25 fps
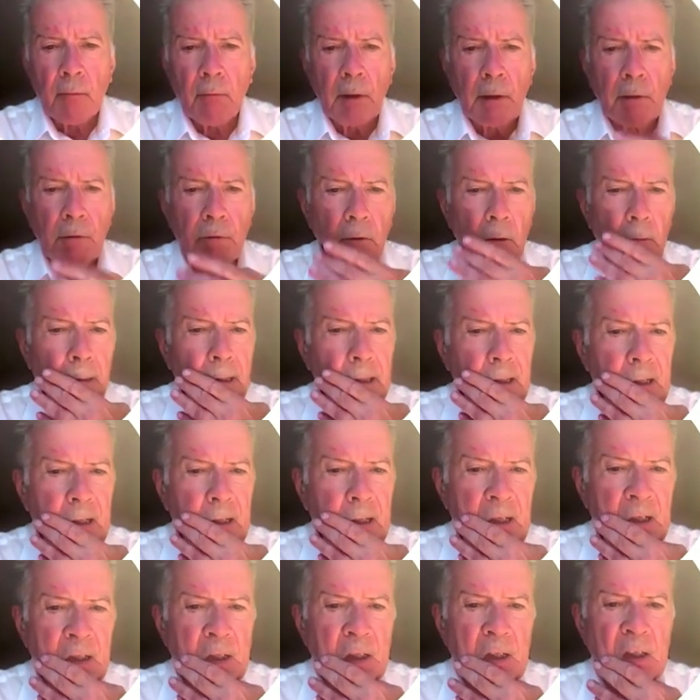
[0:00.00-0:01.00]
which will be
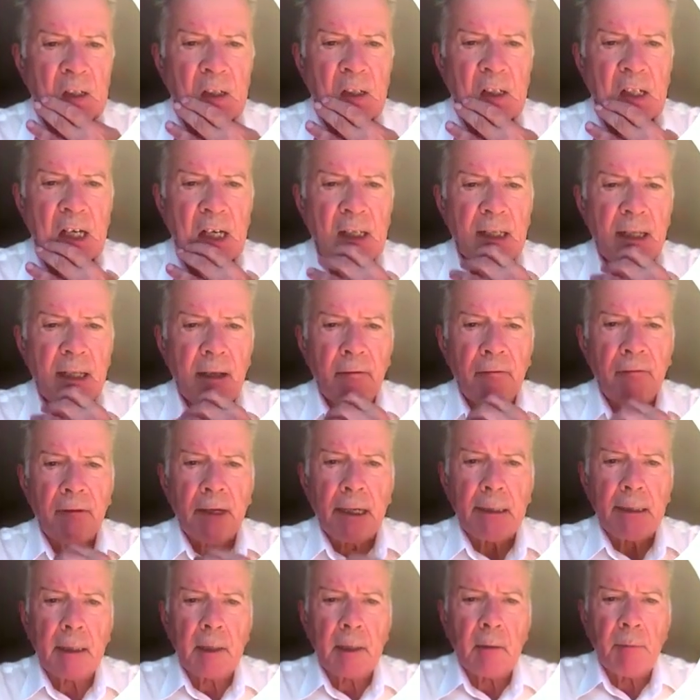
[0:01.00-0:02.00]
causes that
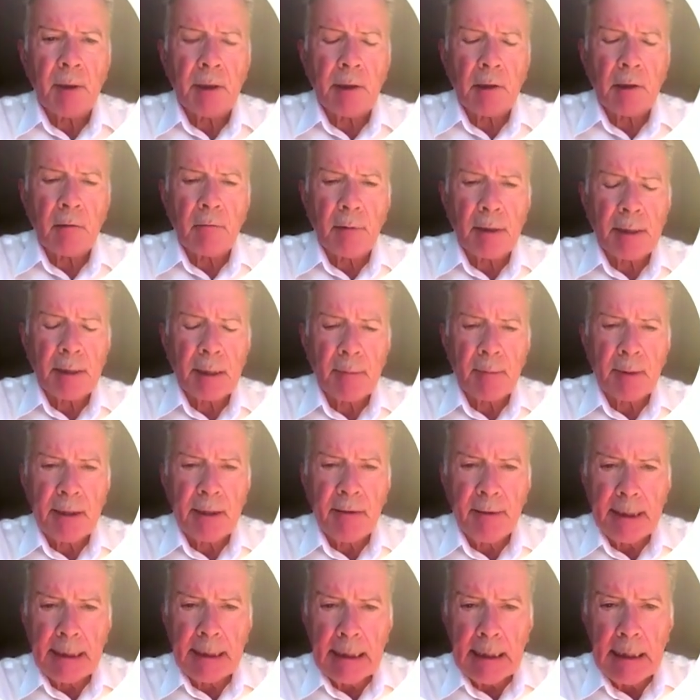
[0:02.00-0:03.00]
affect endometrial
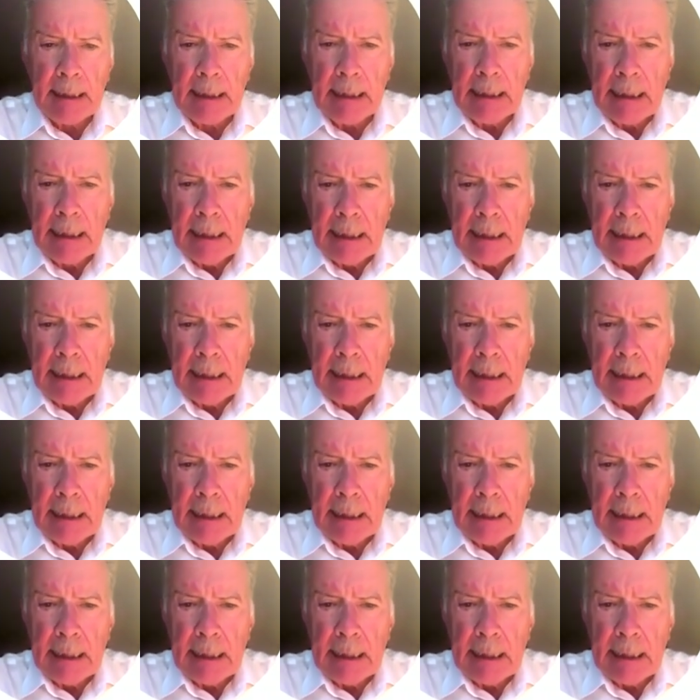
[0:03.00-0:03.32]
receptivity,